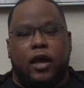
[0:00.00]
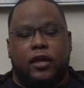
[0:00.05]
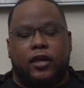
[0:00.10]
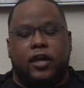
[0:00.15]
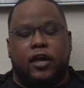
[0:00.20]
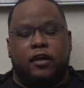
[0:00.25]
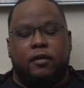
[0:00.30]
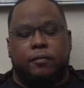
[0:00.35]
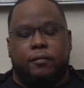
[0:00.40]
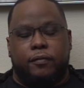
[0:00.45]
I
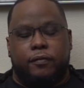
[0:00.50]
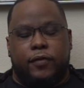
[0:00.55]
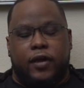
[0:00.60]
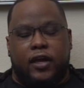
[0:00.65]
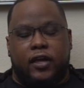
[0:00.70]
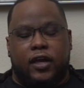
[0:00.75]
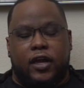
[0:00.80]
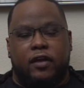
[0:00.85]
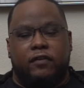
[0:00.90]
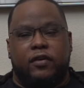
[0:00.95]
gave I
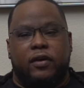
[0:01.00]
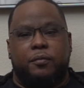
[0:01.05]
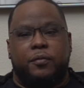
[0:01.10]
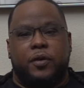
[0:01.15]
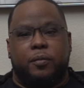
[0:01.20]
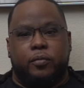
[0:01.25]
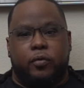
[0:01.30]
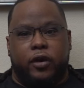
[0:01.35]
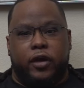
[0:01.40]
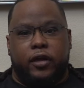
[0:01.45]
gave him
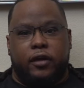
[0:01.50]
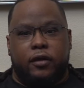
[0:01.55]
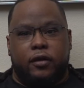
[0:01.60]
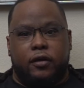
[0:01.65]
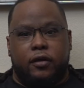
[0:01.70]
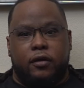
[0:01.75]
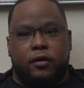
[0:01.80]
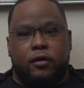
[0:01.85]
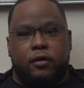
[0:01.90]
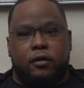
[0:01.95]
the break.
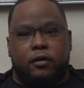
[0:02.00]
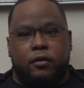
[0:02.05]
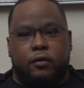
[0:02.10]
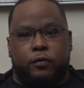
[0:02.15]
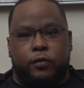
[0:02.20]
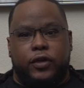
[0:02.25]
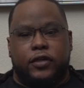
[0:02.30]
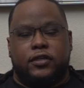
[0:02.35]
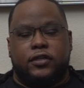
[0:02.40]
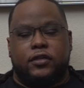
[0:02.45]
Yeah.
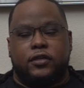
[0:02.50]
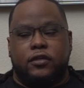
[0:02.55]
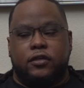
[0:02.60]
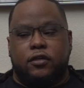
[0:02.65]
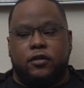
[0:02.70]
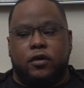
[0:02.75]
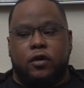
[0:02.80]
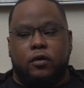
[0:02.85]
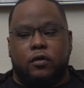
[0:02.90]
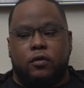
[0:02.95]
Which you
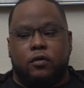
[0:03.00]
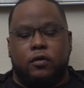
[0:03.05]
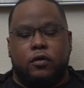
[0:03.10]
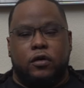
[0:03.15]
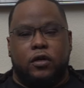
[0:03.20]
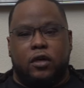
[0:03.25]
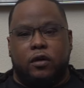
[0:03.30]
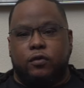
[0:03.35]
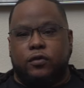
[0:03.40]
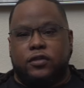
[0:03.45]
know
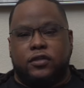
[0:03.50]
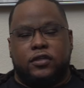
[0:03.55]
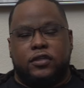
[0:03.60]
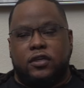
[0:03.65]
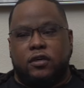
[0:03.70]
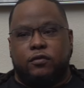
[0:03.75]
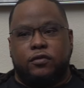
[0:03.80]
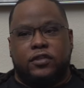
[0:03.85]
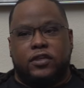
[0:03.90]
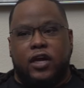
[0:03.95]
it was
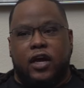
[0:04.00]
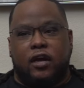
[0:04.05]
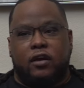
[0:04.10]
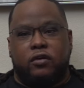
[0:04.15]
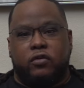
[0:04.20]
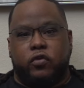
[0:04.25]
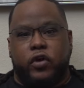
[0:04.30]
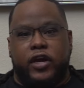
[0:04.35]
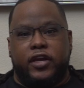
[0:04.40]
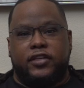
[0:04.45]
it was kind
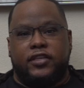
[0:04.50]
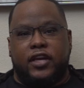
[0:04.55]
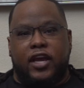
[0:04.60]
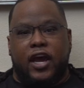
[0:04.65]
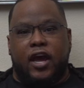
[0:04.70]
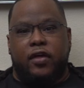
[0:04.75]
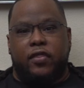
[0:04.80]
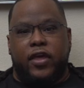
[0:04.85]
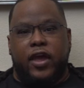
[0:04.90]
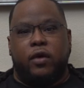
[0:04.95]
of crazy
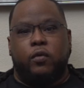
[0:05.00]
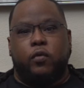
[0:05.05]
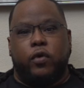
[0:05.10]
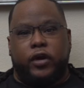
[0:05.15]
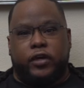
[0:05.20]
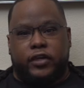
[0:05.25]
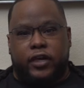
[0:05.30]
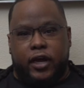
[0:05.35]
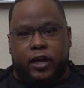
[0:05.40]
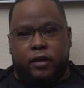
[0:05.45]
how that
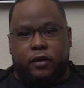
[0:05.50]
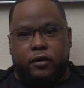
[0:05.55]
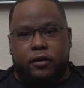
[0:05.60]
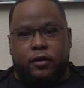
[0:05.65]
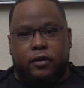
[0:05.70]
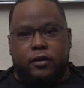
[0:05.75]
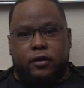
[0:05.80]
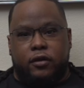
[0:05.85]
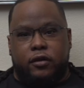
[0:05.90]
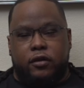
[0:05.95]
worked out.
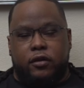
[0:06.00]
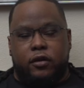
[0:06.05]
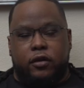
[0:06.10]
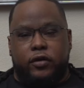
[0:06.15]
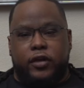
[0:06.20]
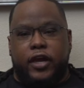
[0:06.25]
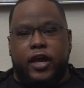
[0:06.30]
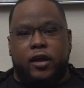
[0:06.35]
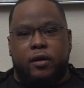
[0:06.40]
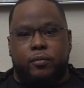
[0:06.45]
Yeah. You know
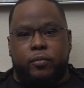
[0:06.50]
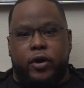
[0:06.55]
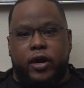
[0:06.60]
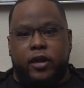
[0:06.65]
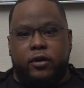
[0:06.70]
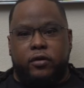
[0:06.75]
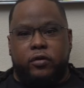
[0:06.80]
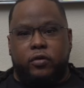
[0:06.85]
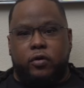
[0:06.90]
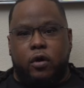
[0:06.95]
he had a
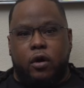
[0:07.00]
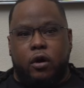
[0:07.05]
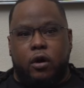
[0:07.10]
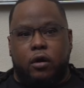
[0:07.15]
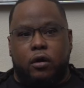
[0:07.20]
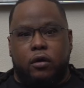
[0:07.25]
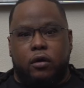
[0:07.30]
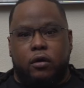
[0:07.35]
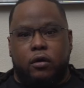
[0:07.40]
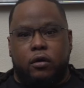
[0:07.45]
brand new car.
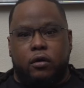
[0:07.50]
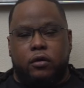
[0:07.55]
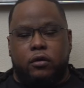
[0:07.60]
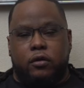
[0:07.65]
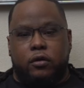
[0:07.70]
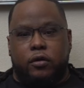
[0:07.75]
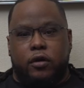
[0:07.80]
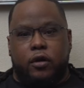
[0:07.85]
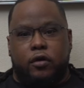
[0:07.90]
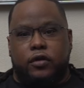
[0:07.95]

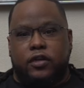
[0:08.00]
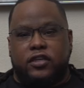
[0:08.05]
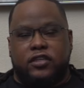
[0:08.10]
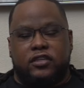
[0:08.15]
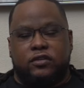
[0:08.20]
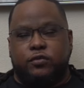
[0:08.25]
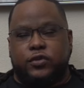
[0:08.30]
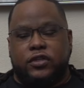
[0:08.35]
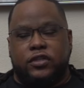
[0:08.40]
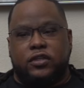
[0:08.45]
You know this
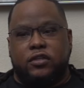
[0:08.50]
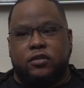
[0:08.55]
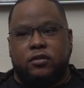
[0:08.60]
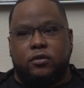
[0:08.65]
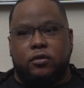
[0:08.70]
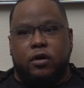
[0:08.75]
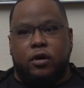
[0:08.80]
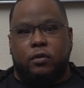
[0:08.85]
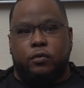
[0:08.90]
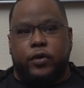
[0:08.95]
wasn't
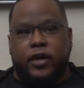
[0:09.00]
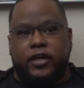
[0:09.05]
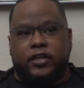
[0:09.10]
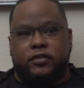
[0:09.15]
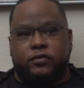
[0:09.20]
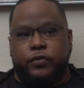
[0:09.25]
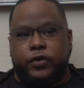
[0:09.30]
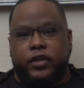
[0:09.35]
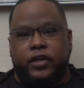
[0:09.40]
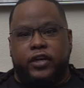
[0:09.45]
a
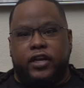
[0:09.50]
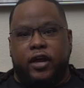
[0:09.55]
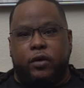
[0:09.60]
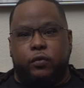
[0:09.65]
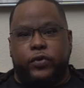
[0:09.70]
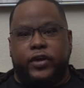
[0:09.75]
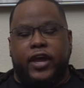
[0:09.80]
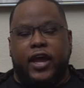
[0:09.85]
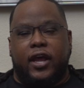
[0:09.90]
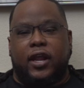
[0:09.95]
race really that
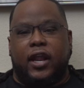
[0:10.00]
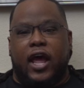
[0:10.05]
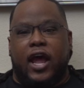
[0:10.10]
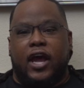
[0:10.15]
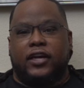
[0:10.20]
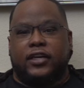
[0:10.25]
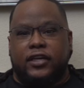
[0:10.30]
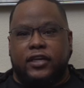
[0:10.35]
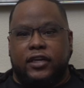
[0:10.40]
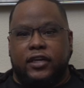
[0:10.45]
we had
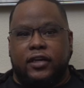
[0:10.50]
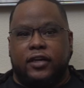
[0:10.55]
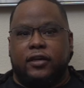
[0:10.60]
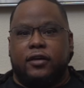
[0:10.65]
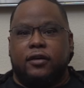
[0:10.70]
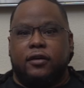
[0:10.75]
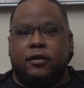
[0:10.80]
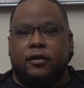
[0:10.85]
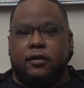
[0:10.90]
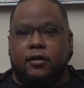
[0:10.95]
locked in
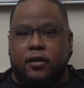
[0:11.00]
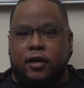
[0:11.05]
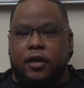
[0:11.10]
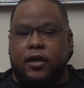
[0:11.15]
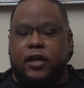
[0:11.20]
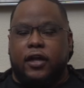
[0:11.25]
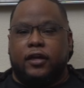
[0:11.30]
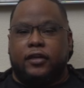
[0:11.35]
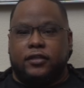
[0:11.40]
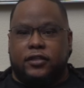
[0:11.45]

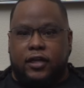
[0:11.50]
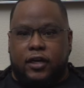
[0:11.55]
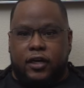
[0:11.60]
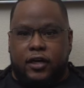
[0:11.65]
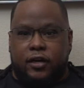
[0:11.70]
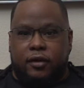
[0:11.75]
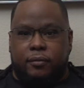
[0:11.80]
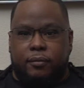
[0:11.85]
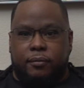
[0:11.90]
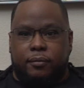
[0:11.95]
ahead of time.